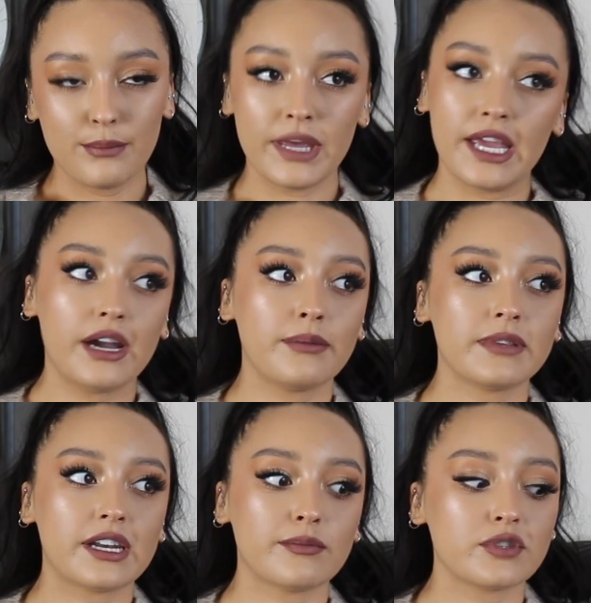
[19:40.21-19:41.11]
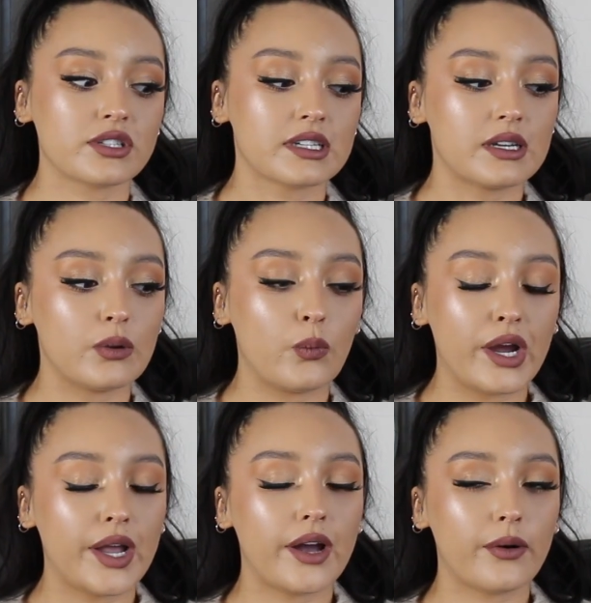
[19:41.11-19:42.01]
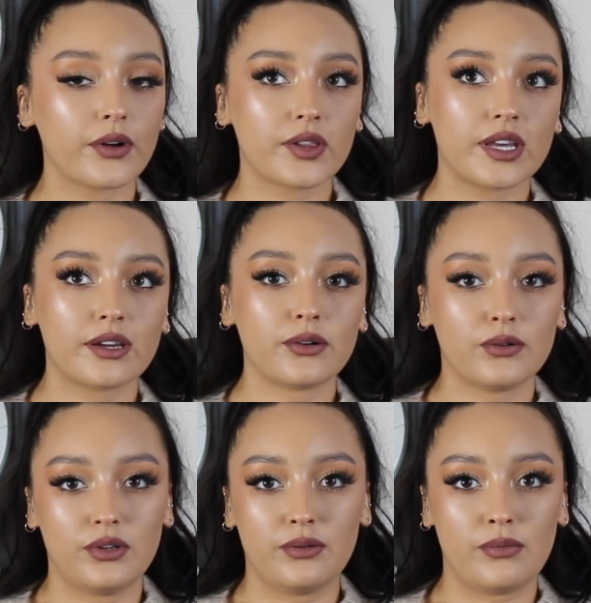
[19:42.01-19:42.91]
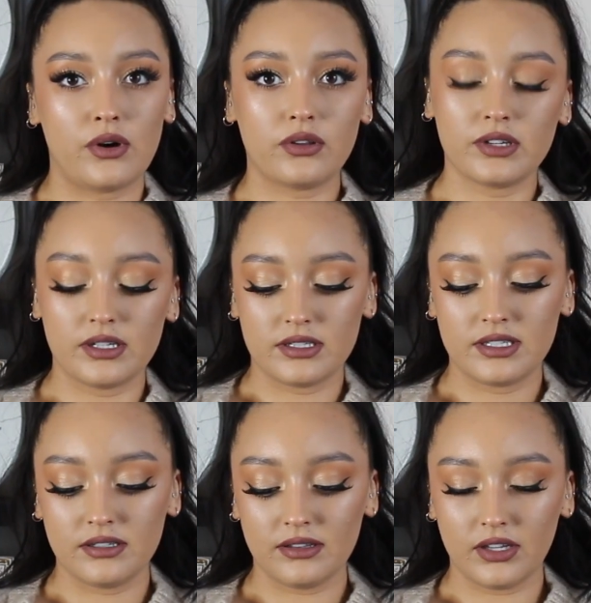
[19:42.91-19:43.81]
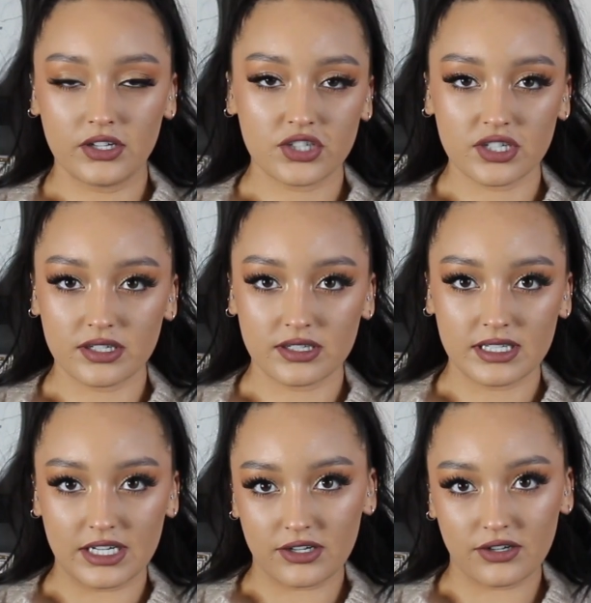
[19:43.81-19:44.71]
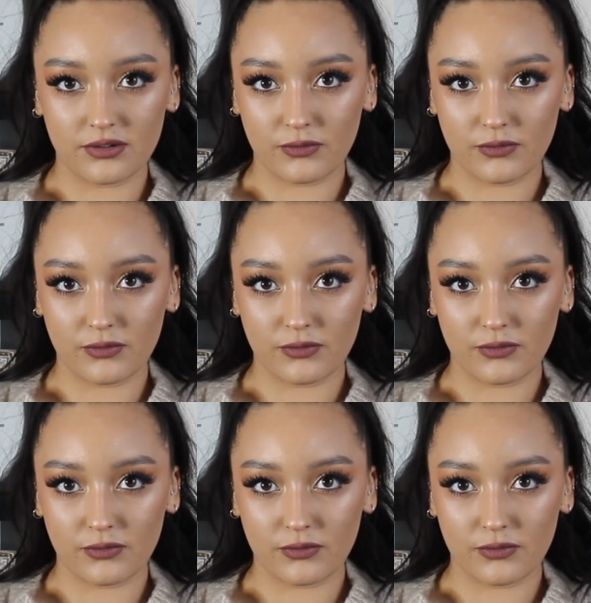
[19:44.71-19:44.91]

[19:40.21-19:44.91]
makeup that I'm just gonna wear out or like go to the mall or to lunch or dinner,